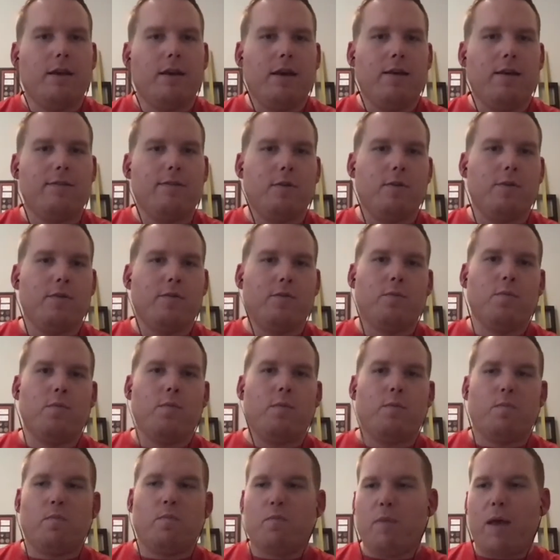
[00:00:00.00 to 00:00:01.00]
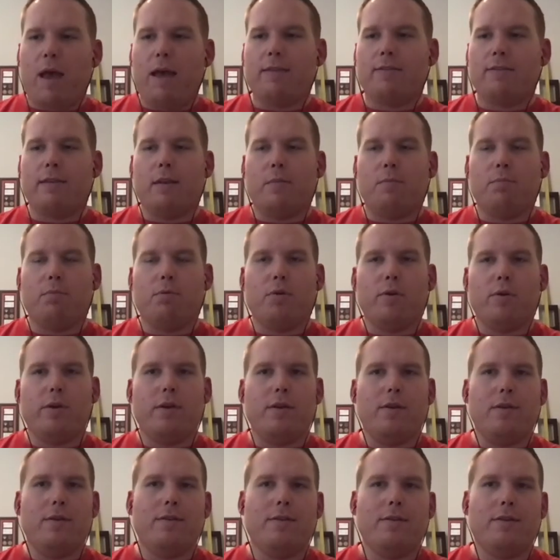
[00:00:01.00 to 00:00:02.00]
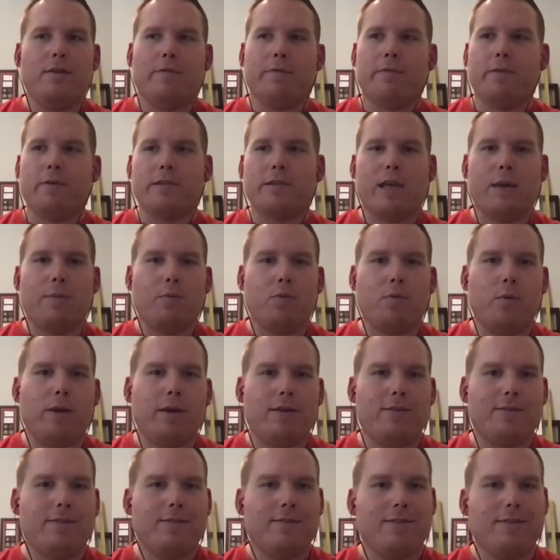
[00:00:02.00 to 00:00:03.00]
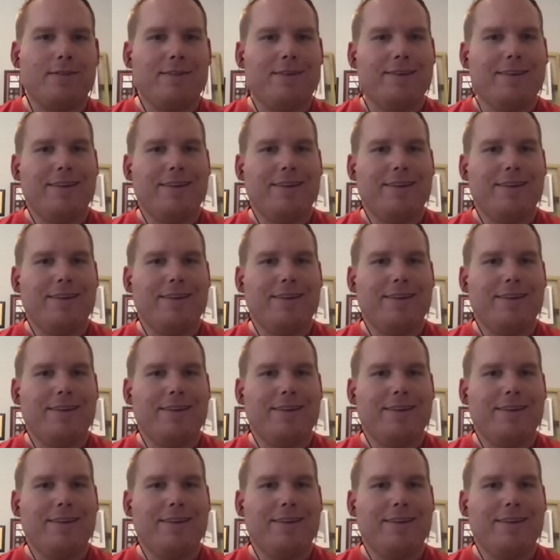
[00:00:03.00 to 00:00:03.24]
So it's as an employee, your first couple of weeks